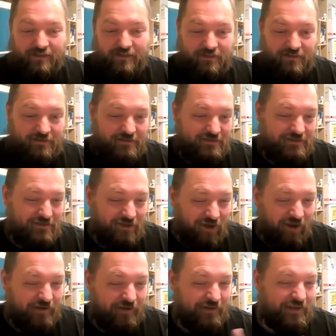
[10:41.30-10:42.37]
it's
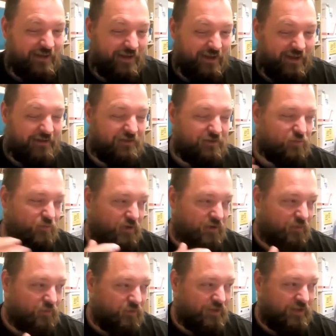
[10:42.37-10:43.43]
not a case
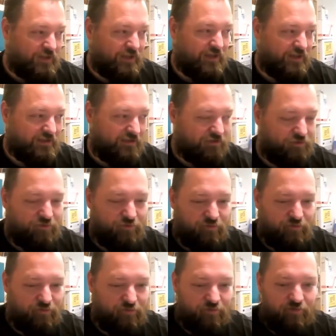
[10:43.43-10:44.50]
where we can
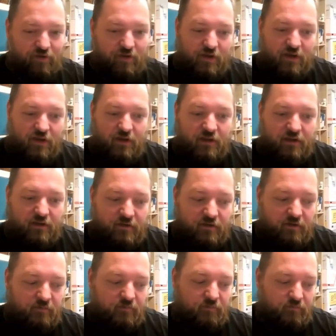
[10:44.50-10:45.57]
use
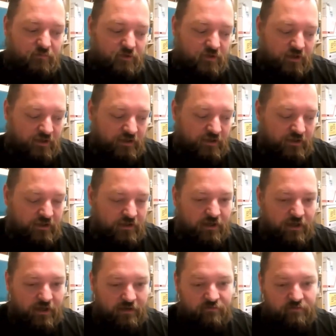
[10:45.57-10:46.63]
um, the needed
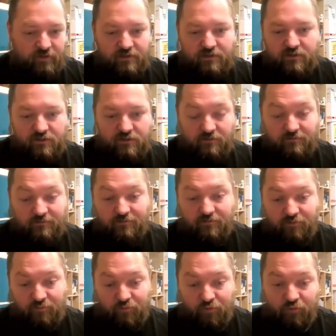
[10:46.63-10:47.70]
leverage
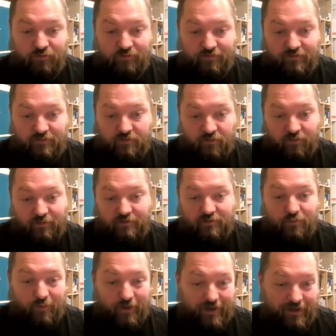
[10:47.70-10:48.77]
to move or
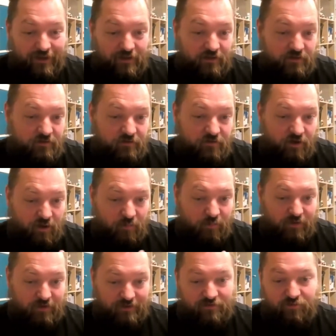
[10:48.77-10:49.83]
sway this
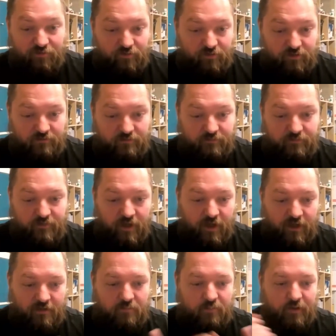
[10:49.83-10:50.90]
company to do it.
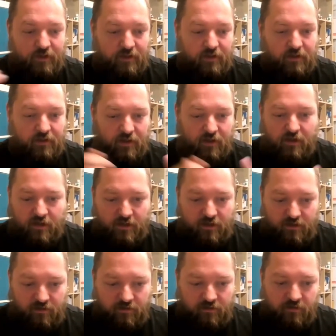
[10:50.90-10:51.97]
Had it been,
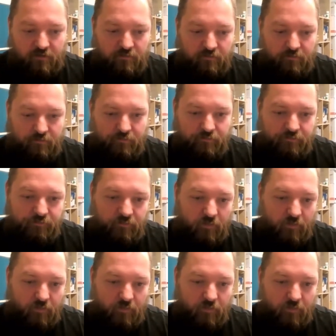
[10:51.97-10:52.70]
um,